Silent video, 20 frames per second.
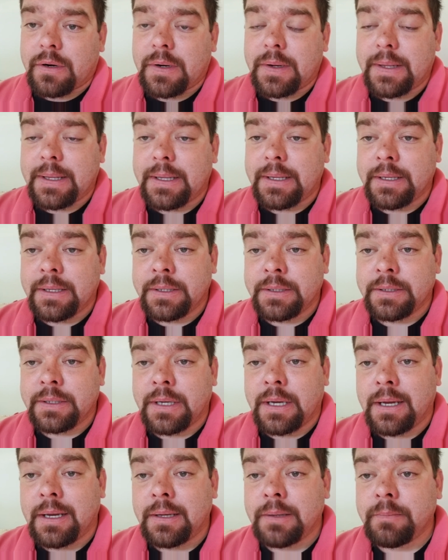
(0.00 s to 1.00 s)
And
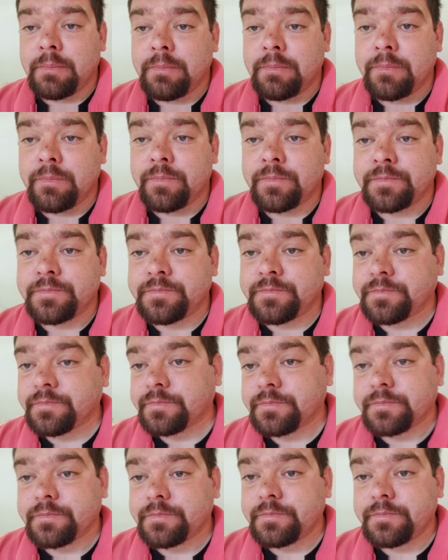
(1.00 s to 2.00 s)
I'm
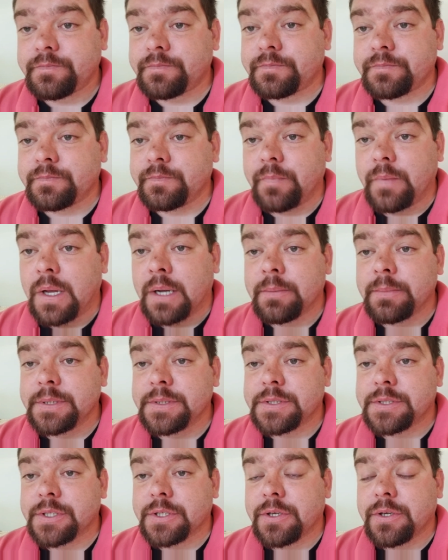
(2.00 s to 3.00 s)

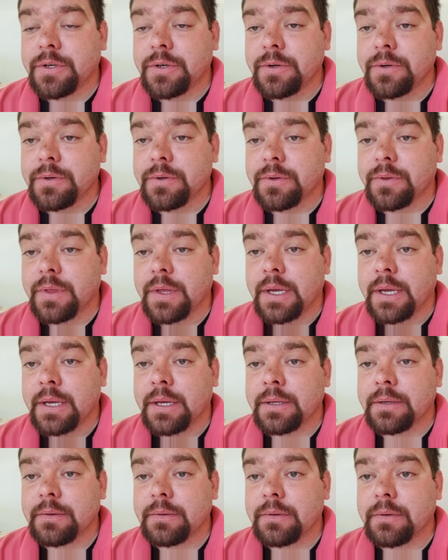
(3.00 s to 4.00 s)
insecure
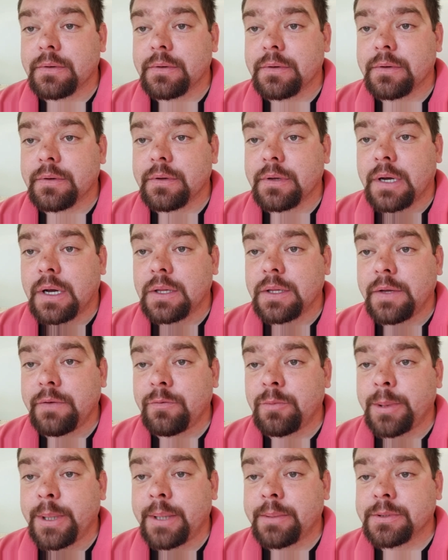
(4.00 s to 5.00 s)
that I'll ever
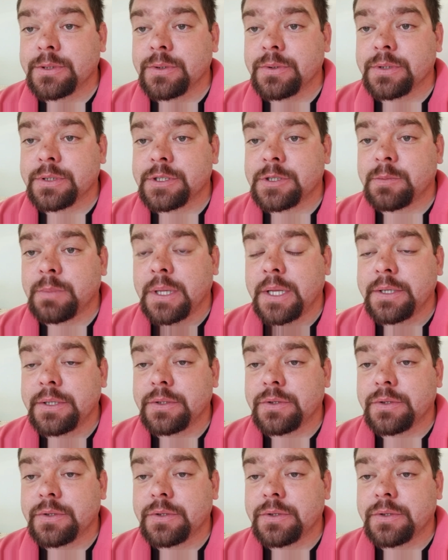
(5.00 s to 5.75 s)
be able to explain it